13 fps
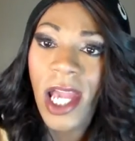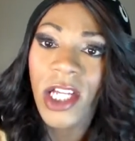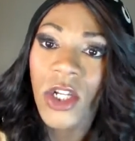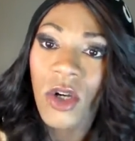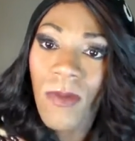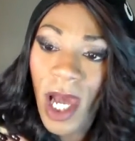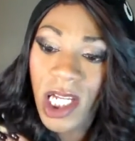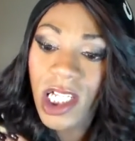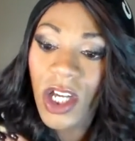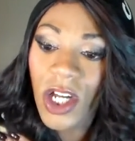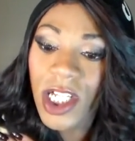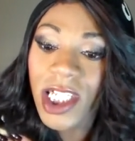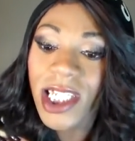Ain't
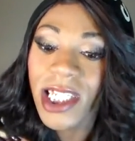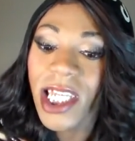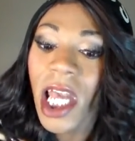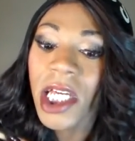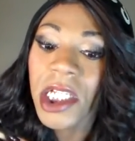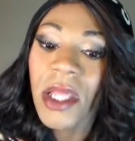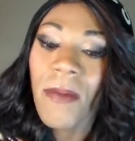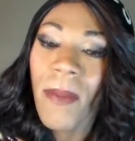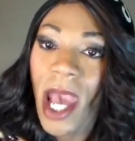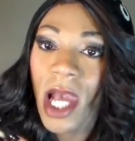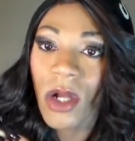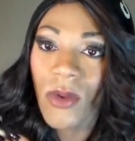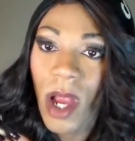nobody gonna stand in the
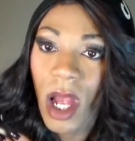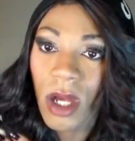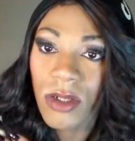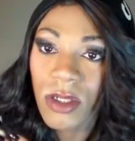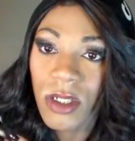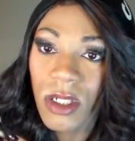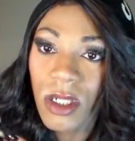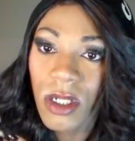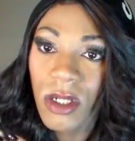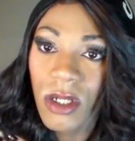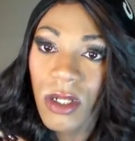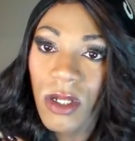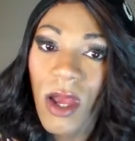background
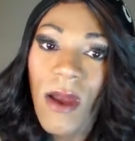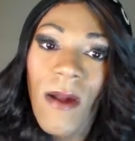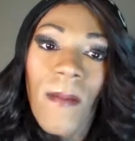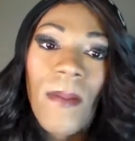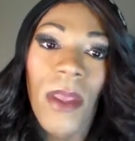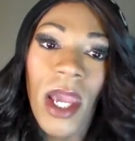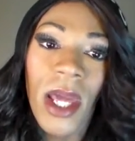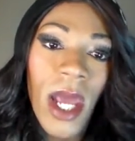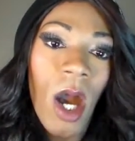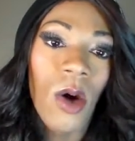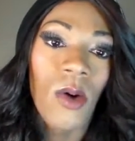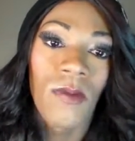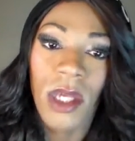and
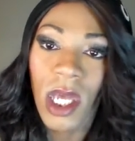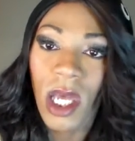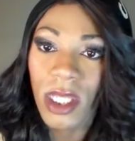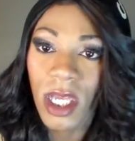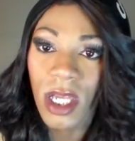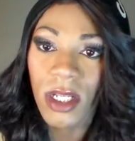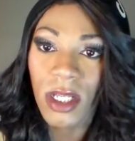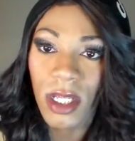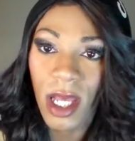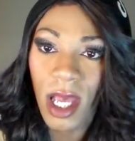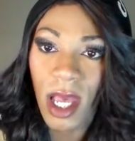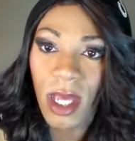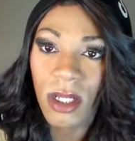help me at the end of the
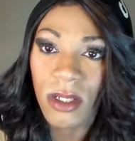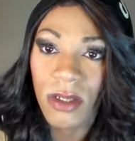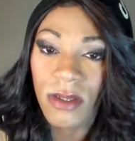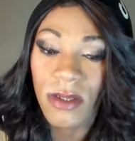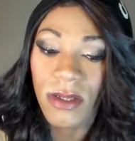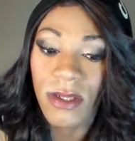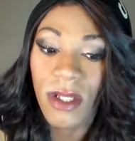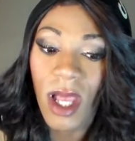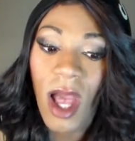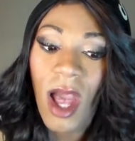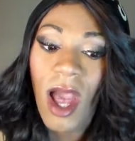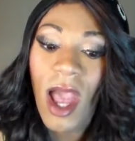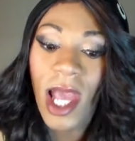day.
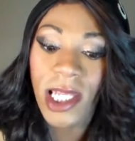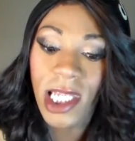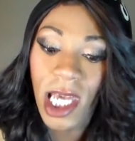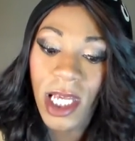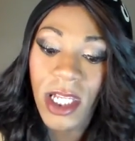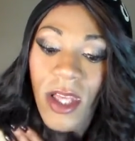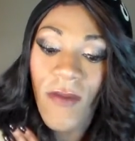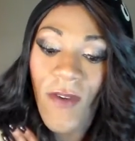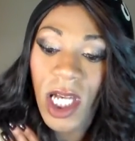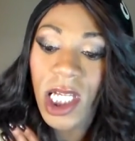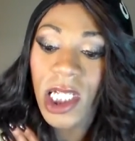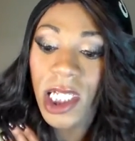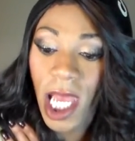At the end of the
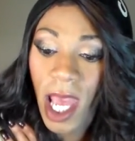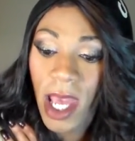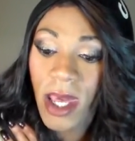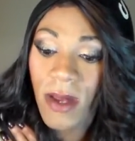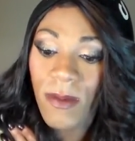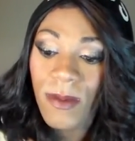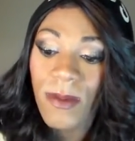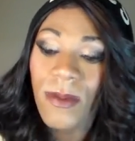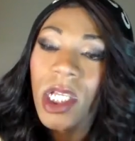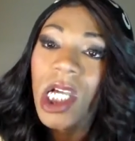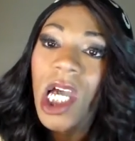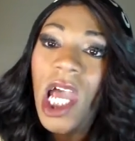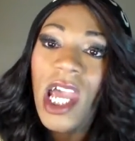fucking day,
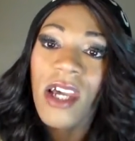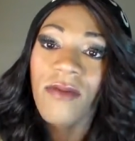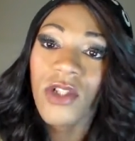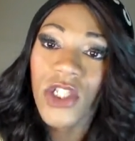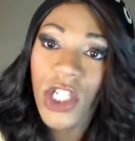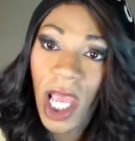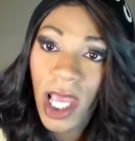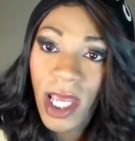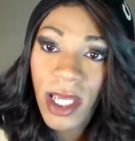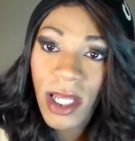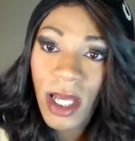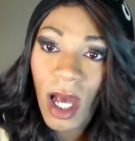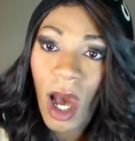if
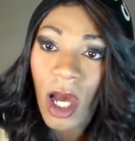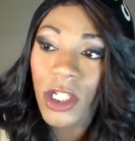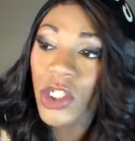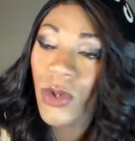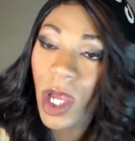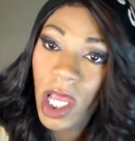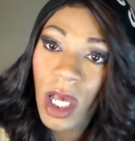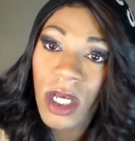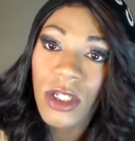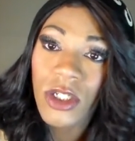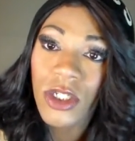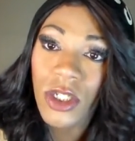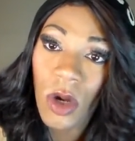Jade
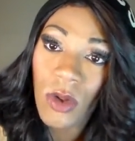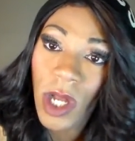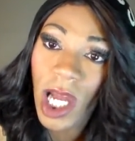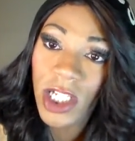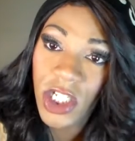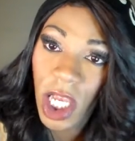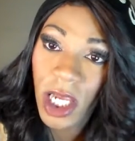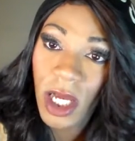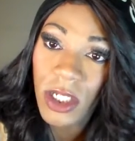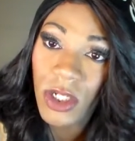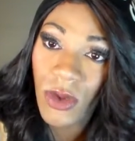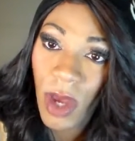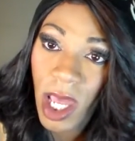Andrea don't got Jade
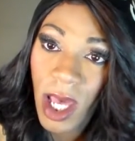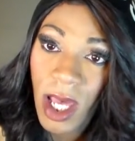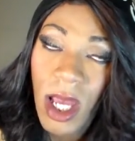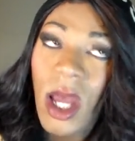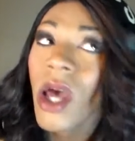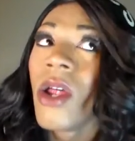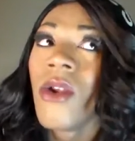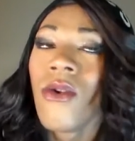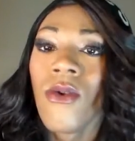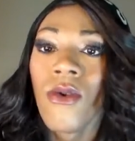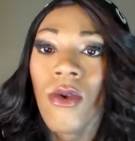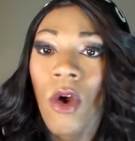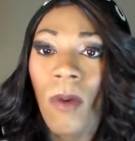Andrea,
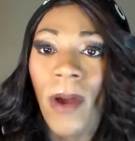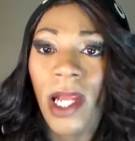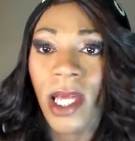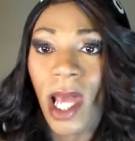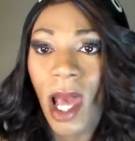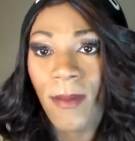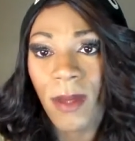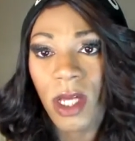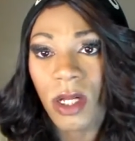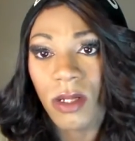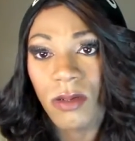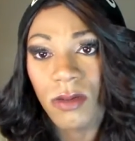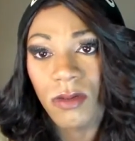nobody got
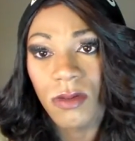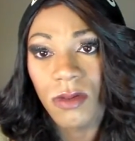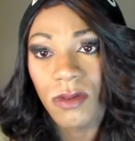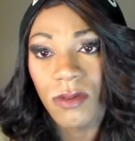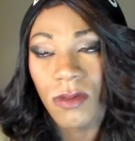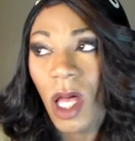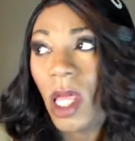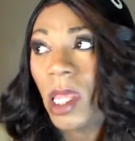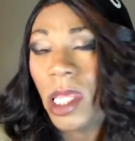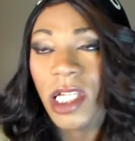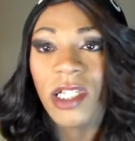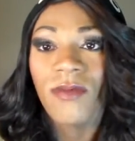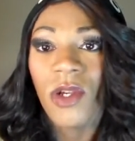me.
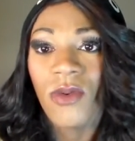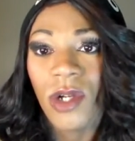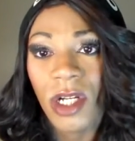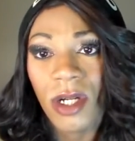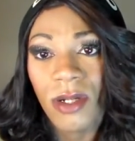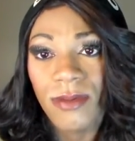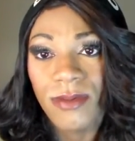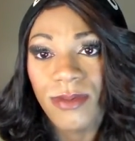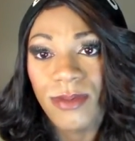Let's be real.